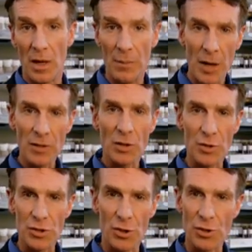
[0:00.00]
Among the
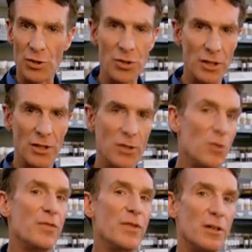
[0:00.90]
researchers in the
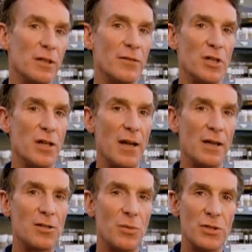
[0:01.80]
new field of
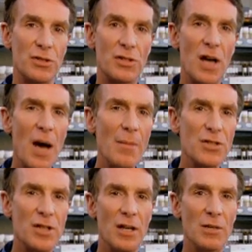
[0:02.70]
genetics was
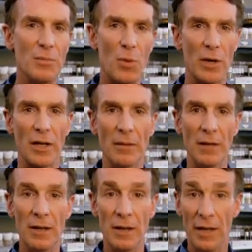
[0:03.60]
Thomas Hunt Morgan,
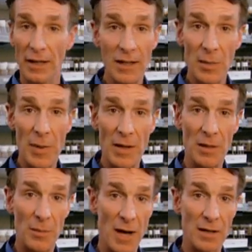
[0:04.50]
an
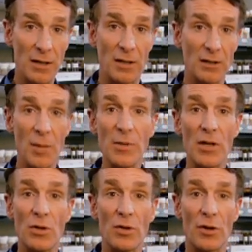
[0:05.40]
independent-minded
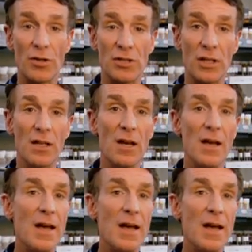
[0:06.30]
Columbia University